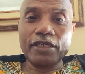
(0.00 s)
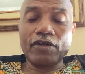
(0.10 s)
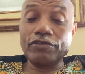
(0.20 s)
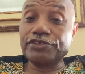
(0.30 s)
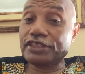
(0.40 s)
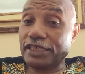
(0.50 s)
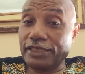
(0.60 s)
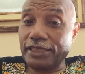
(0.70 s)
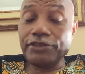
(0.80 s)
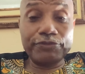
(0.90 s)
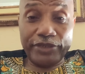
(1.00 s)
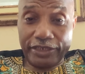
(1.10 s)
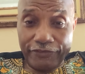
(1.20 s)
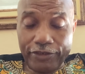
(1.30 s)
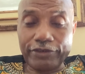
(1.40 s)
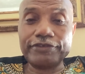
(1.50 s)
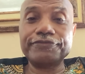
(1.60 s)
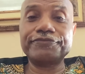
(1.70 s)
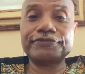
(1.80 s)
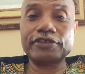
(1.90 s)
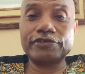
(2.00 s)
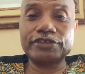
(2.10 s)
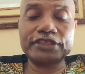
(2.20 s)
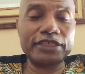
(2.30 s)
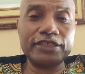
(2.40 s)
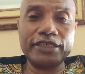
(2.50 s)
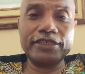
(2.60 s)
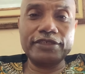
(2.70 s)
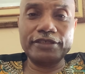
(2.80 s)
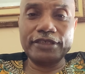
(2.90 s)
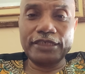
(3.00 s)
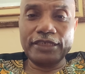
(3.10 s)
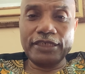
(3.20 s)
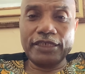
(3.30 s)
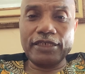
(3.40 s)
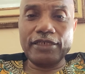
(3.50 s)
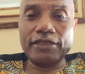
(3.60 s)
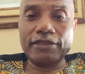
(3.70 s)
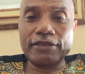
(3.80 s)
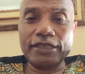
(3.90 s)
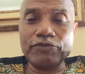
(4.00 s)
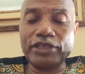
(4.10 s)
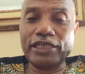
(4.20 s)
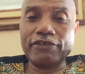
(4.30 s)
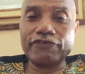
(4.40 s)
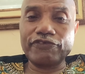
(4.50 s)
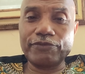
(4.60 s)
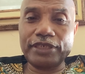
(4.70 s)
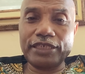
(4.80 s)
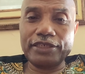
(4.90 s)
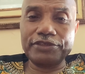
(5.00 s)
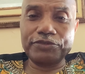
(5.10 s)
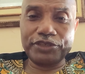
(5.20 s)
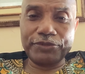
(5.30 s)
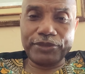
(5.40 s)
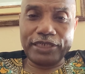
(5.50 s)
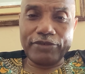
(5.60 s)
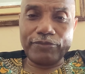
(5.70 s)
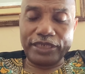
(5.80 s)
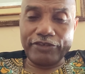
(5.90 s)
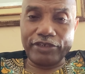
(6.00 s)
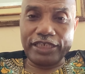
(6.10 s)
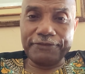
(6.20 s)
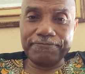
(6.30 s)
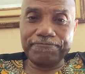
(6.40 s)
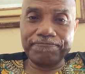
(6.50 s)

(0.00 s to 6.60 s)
On Sunday, you may have heard, on Sunday, uh, I went out for my 20 mile bike ride.